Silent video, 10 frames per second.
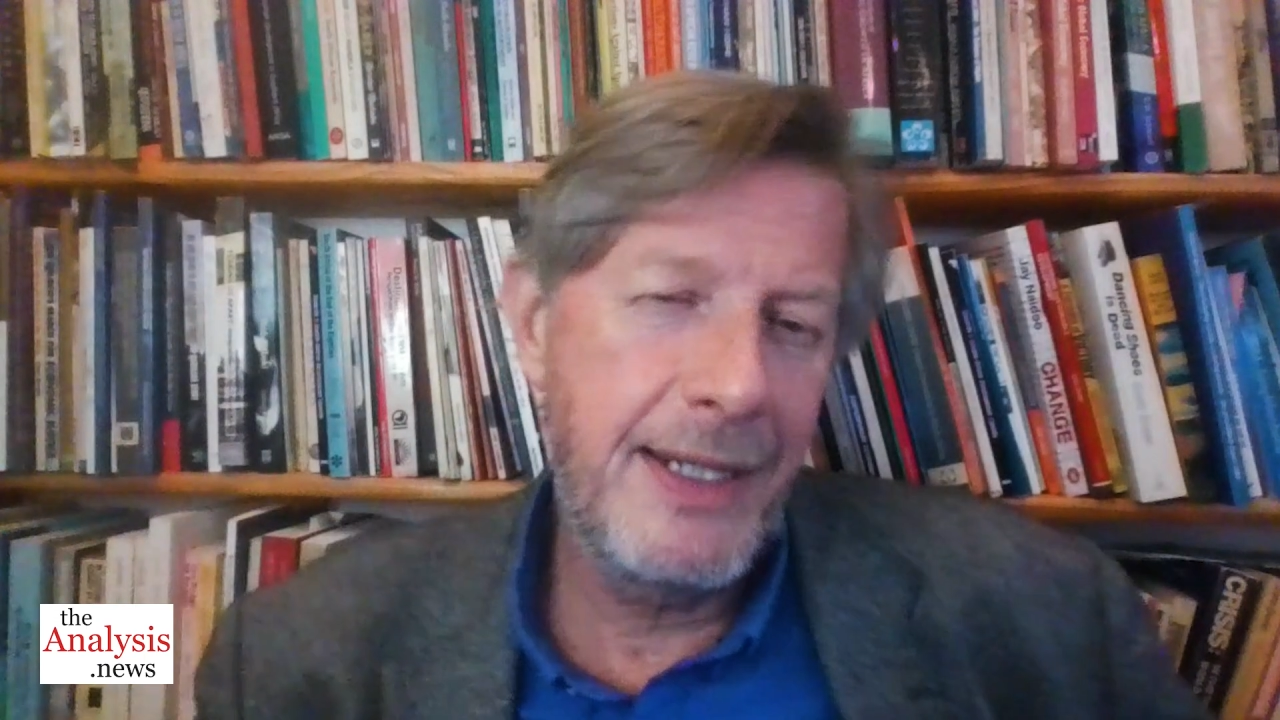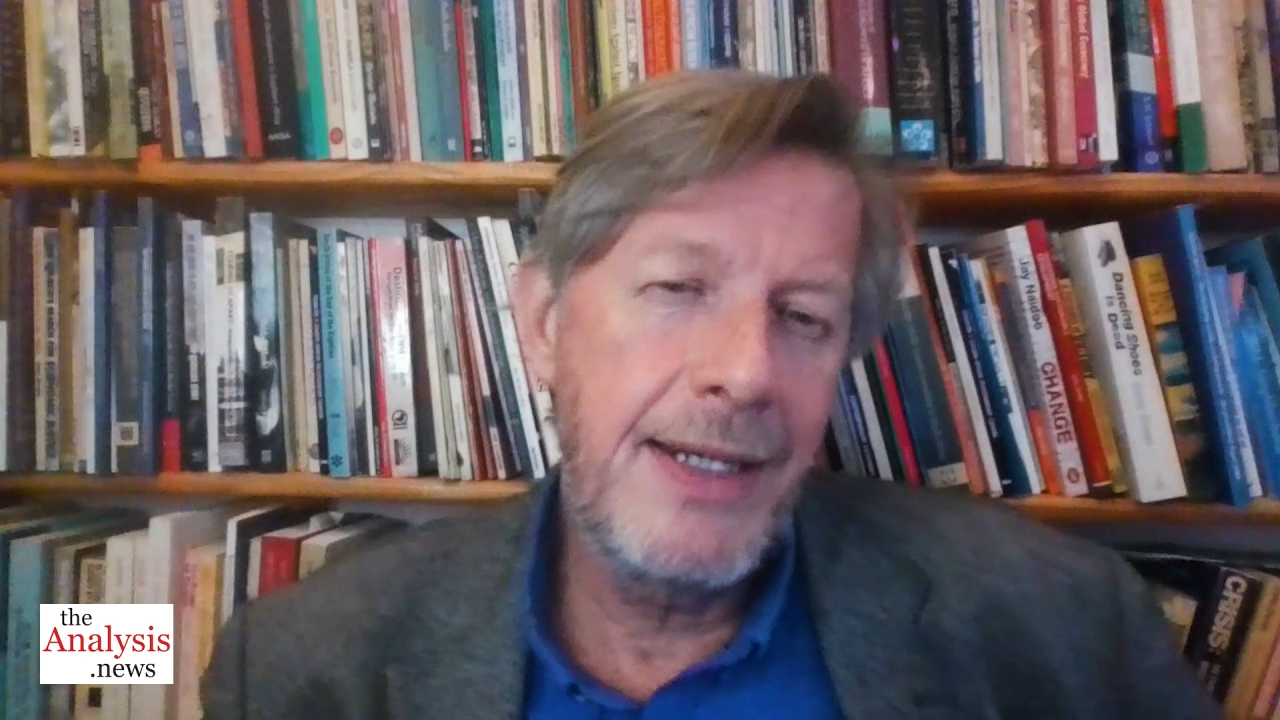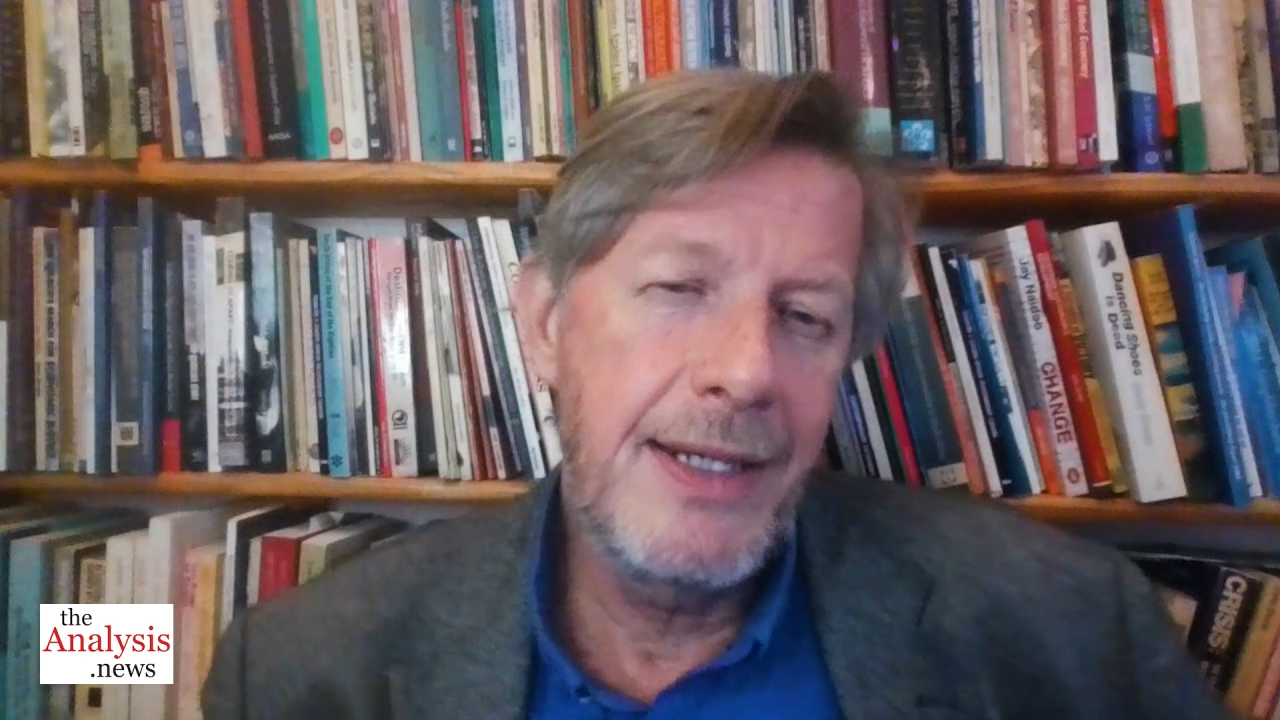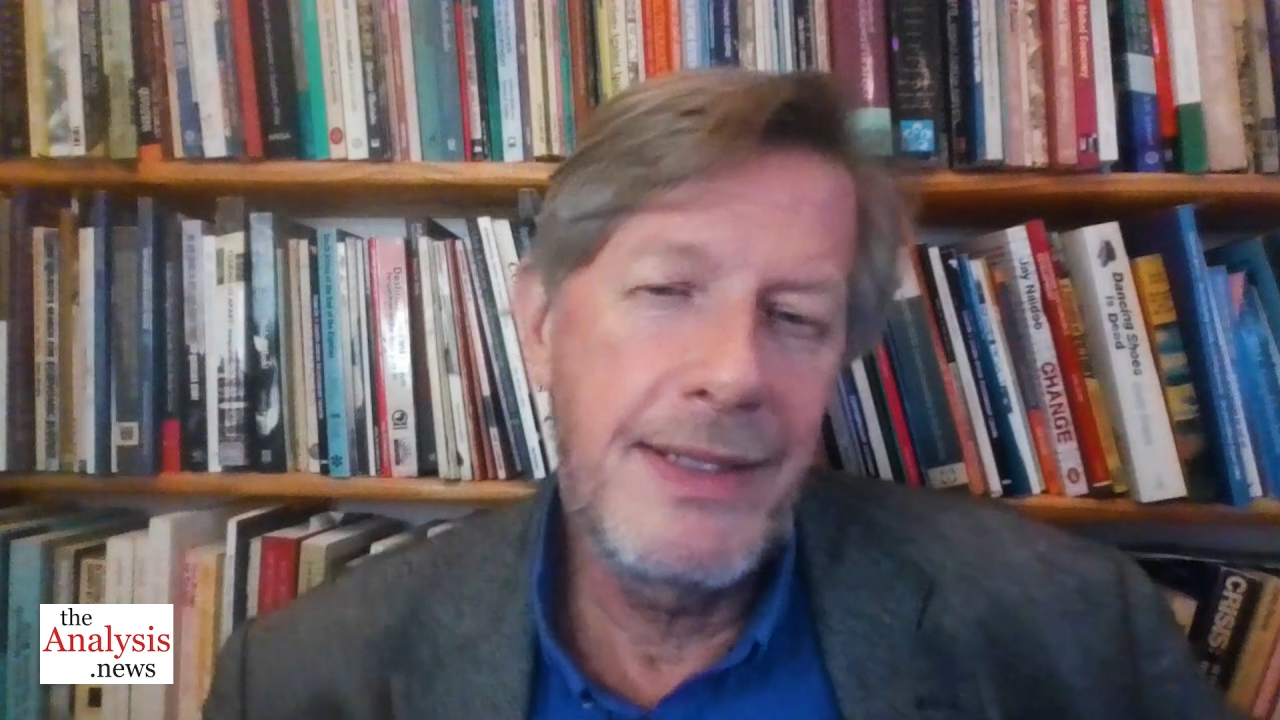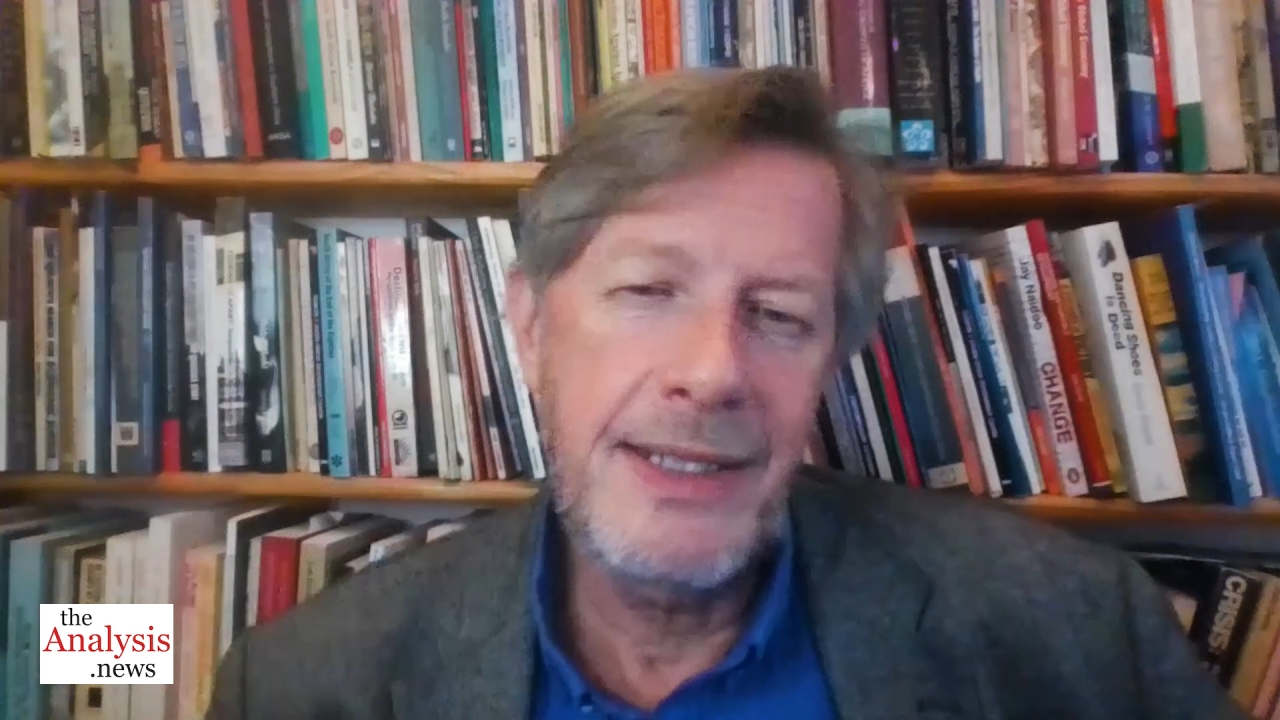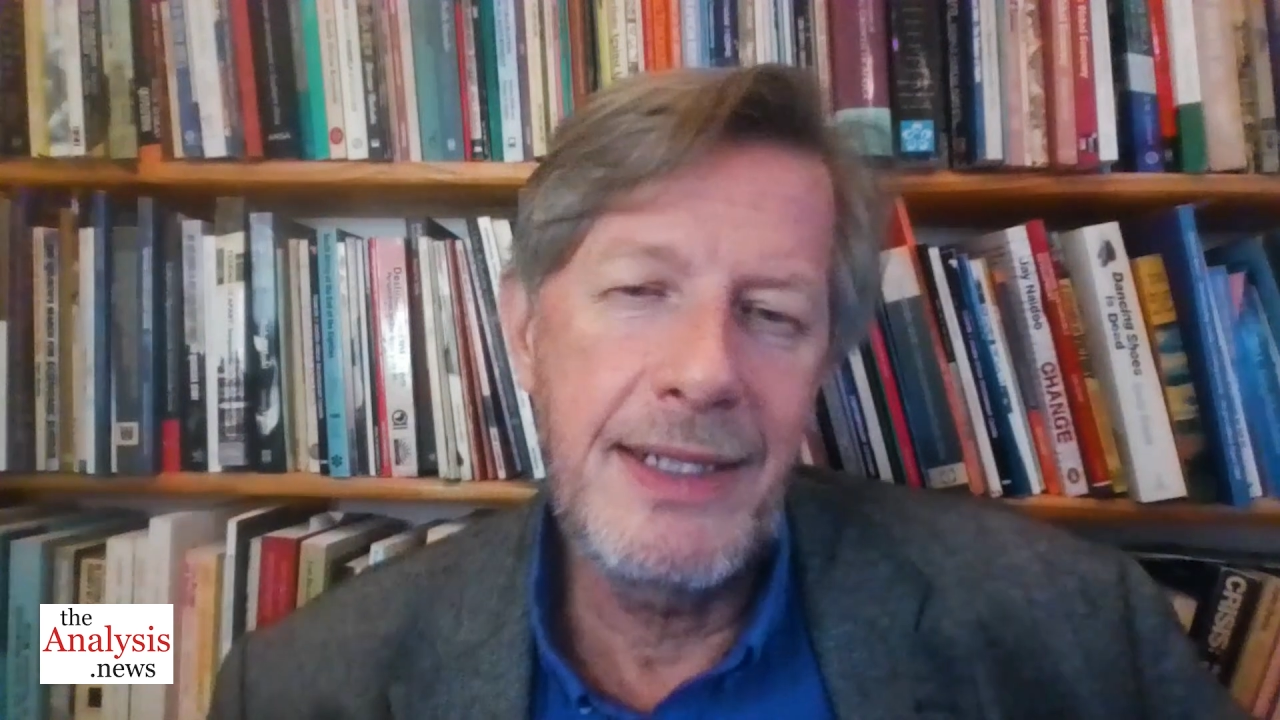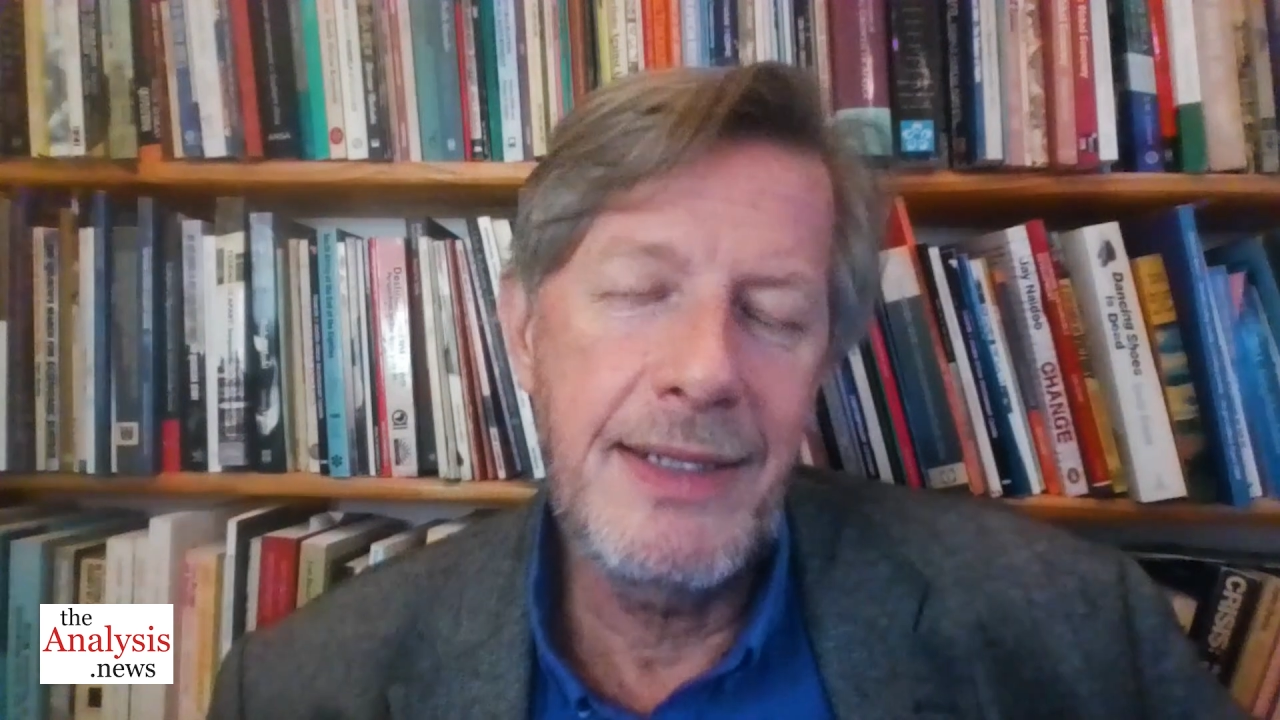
tendency,